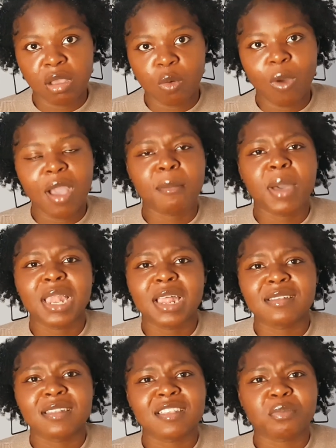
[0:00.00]
Why am I
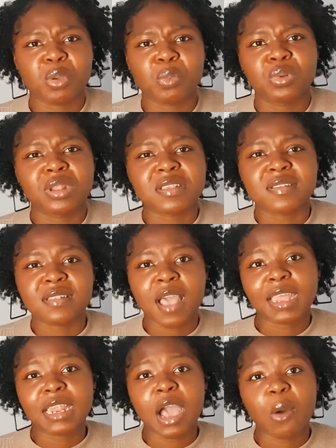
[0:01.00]
letting these people
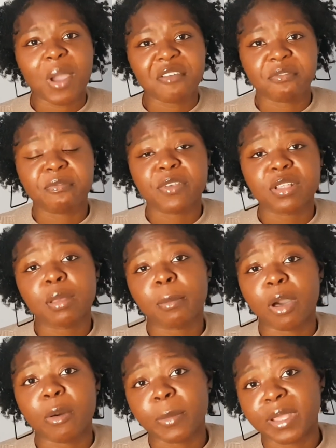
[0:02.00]
decide how I feel
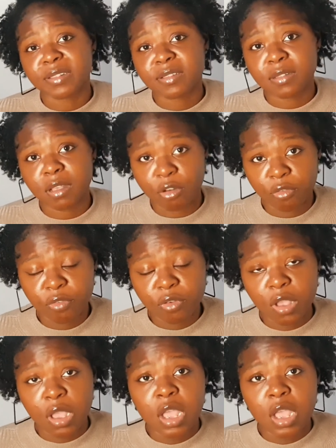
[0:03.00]
about myself?